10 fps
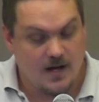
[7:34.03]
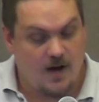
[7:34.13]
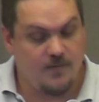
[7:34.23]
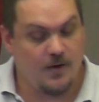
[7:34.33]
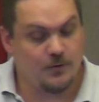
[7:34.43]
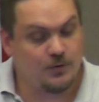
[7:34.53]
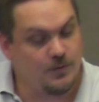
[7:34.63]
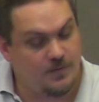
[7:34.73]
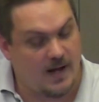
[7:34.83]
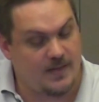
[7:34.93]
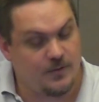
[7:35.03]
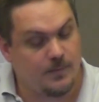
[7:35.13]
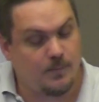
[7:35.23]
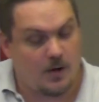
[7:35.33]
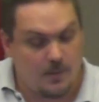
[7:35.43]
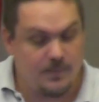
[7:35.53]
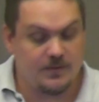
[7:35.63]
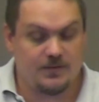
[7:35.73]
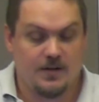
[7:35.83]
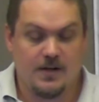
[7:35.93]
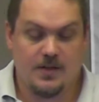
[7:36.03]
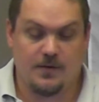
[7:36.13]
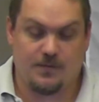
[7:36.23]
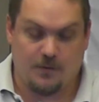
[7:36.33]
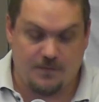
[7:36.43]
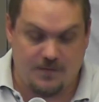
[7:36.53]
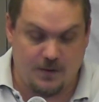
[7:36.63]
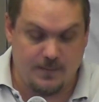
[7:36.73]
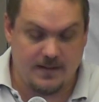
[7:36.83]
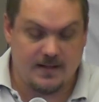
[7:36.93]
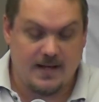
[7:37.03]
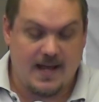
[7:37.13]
of those who find their purpose, their fulfillment,